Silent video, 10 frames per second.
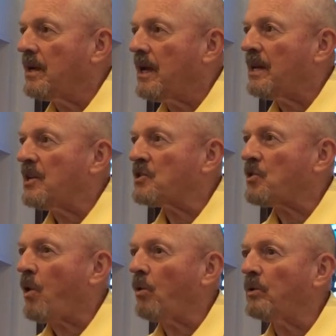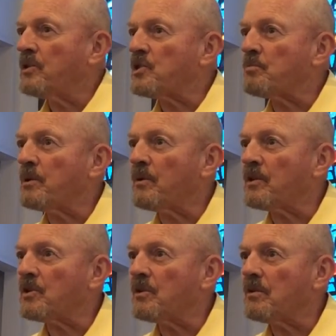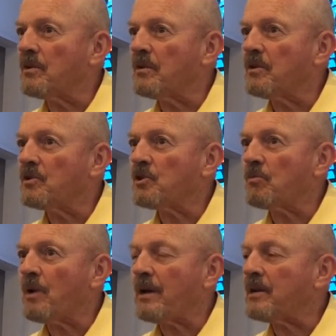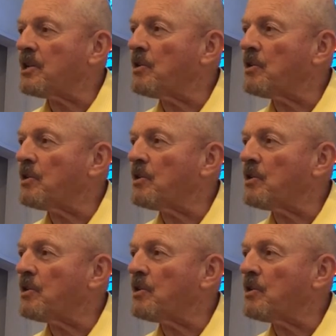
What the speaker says: and his Holy Spirit surrounding